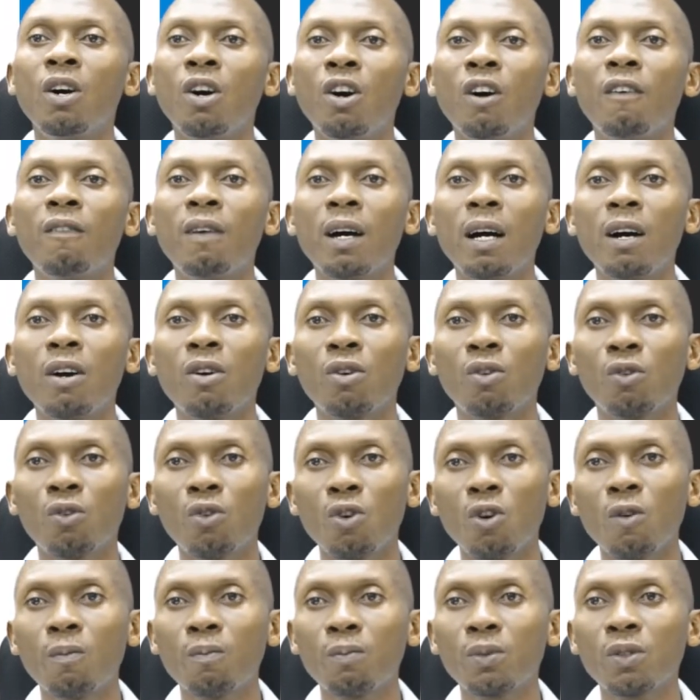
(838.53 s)
of our
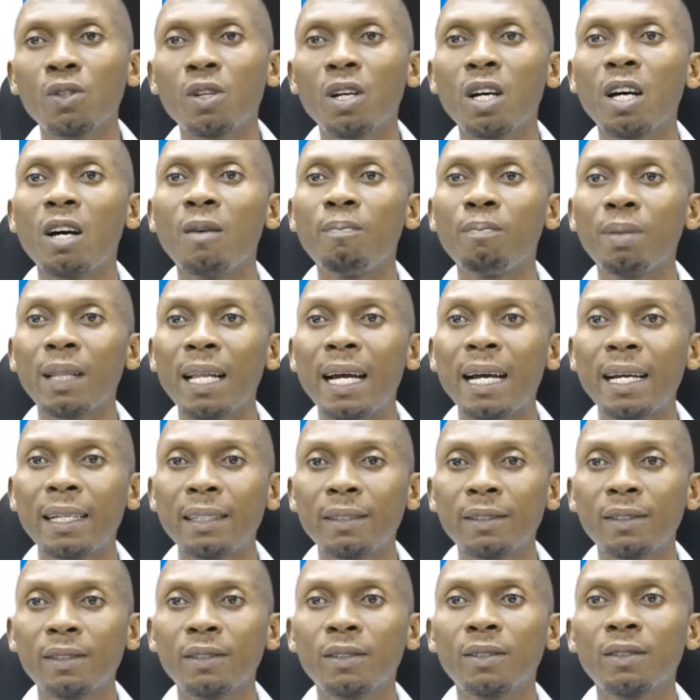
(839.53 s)
crops or our
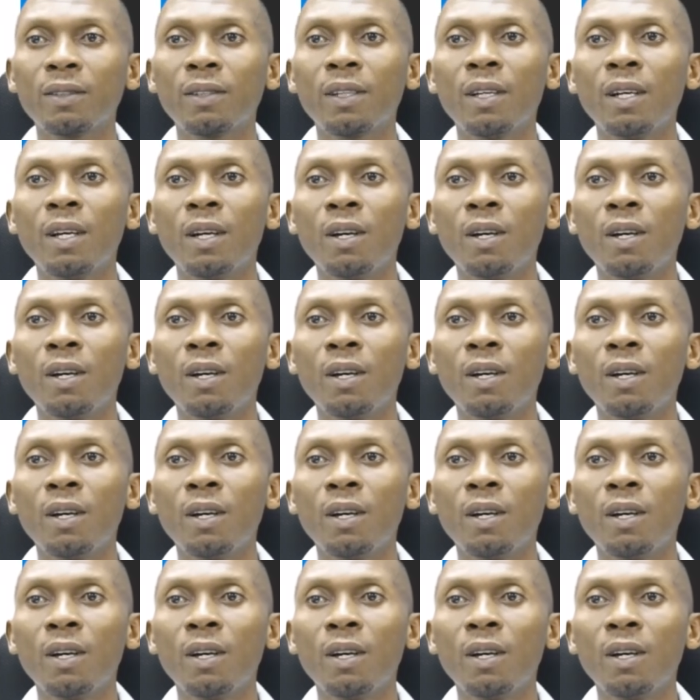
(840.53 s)
plants.